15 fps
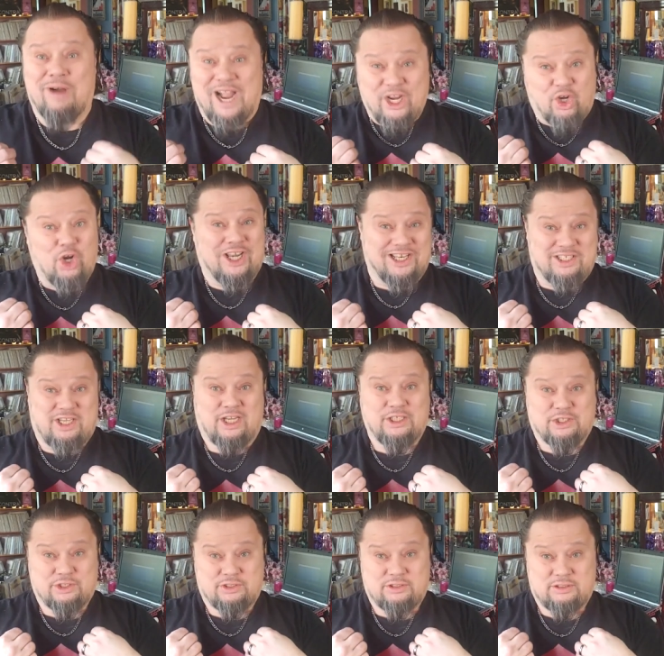my good
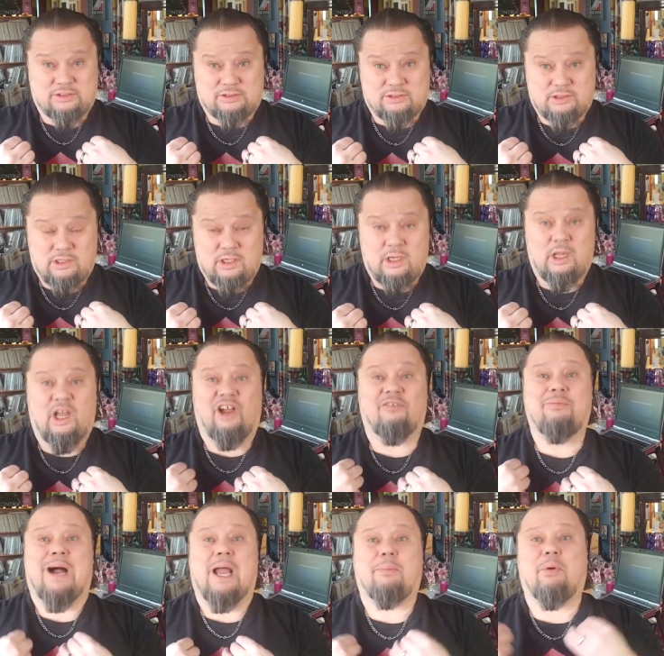intentions,
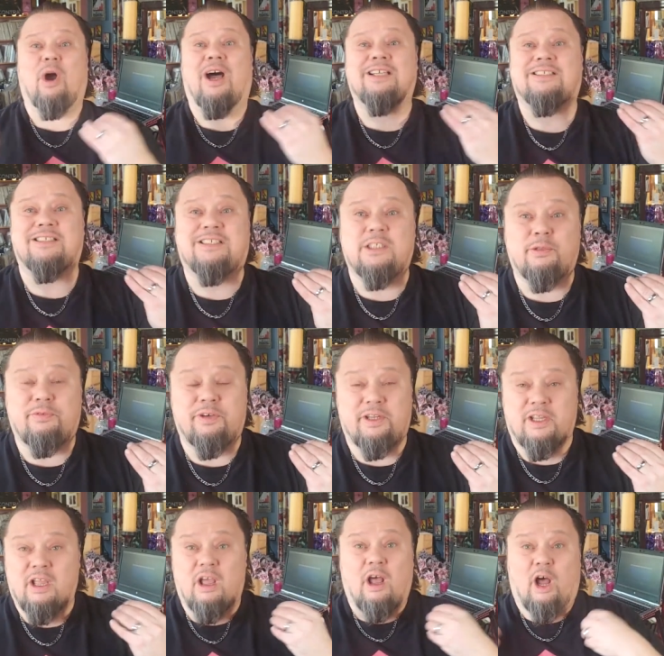of my
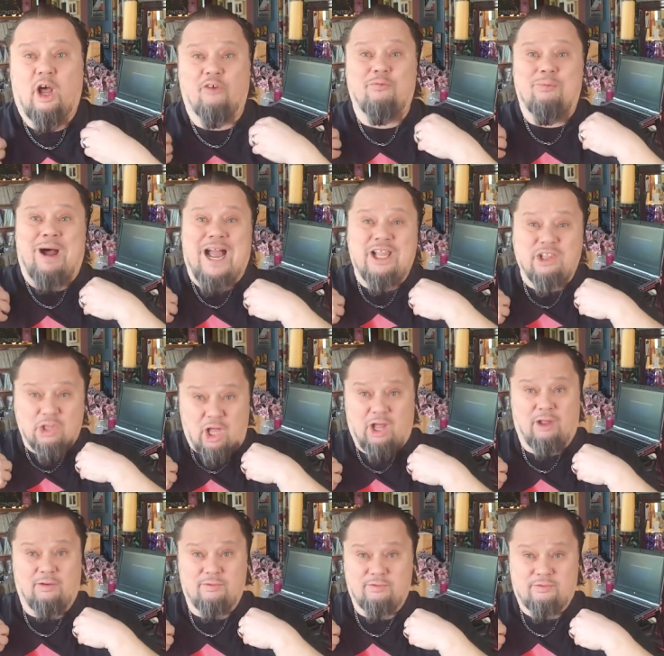positivity, of my
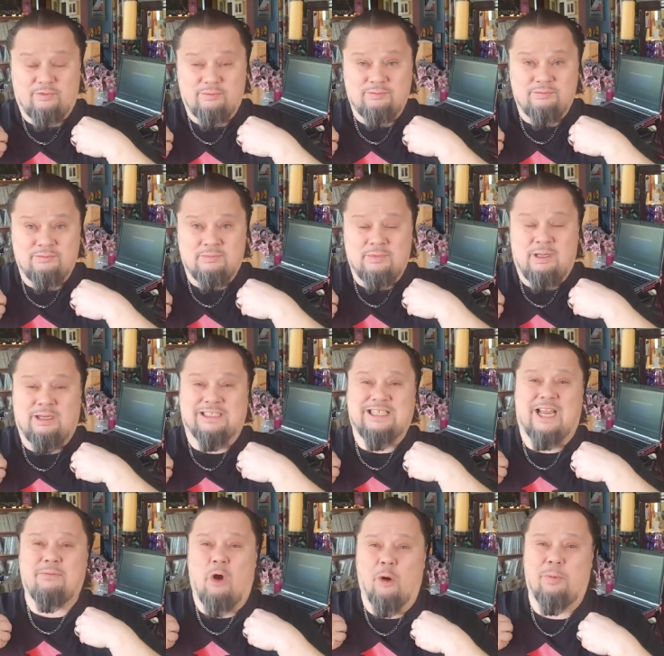love. Because
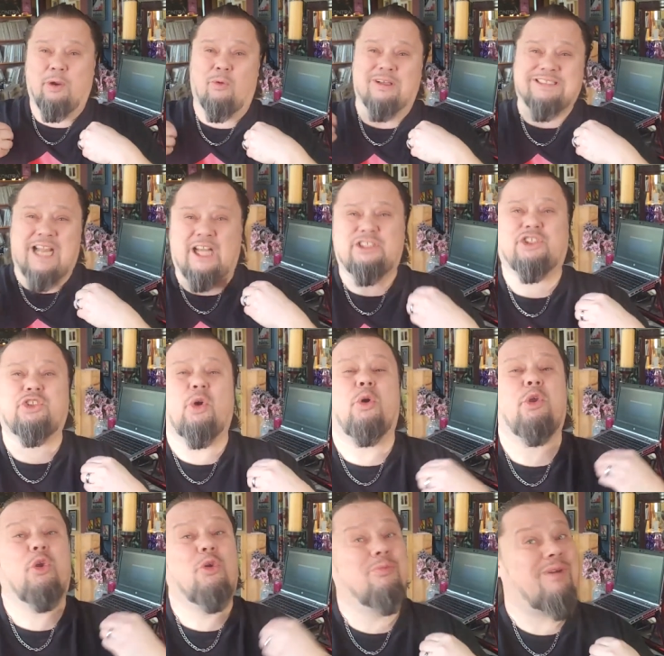I'm hoping once I show
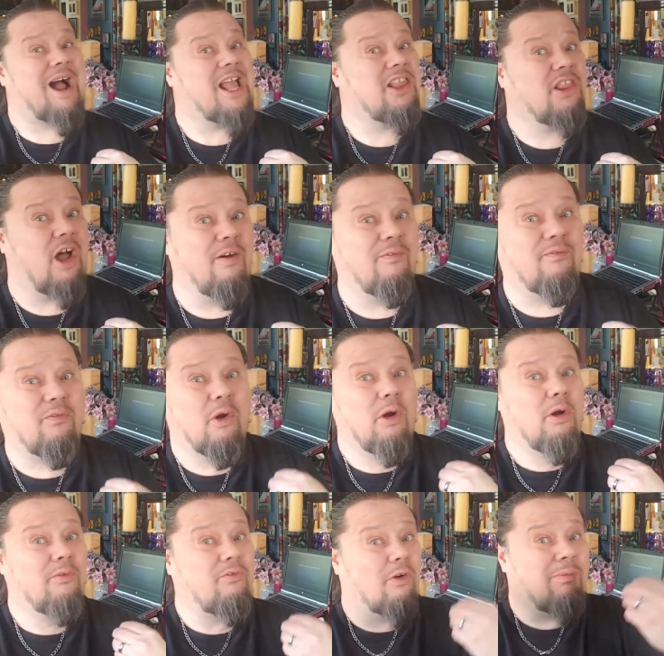you my love
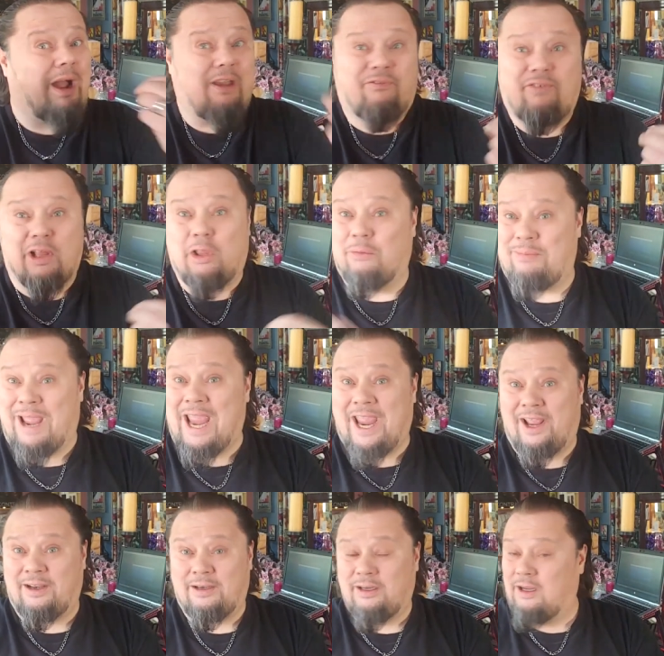for my fellow
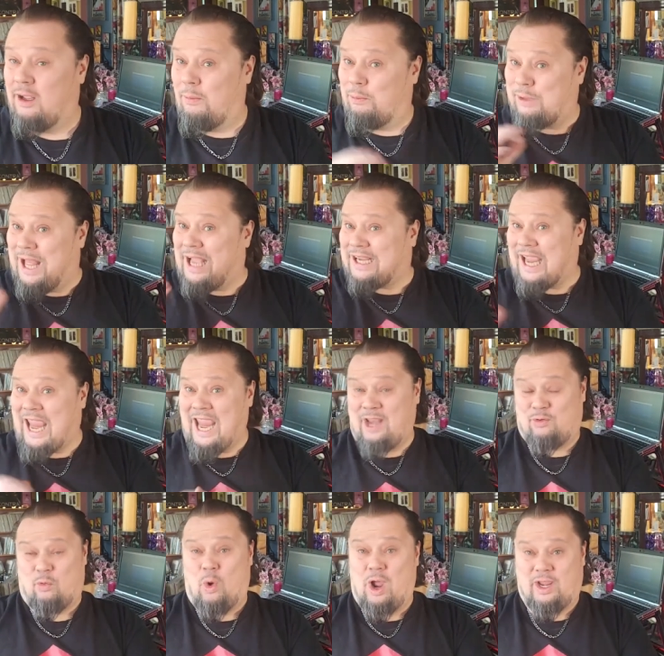man, black
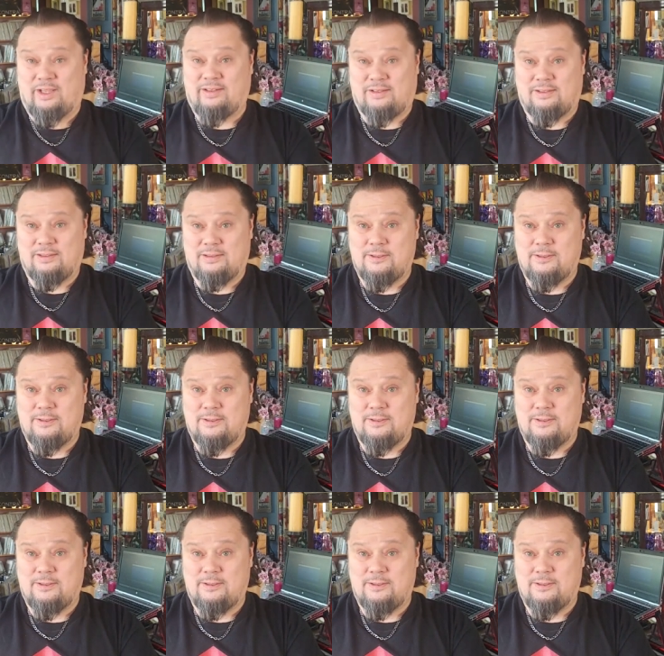and white,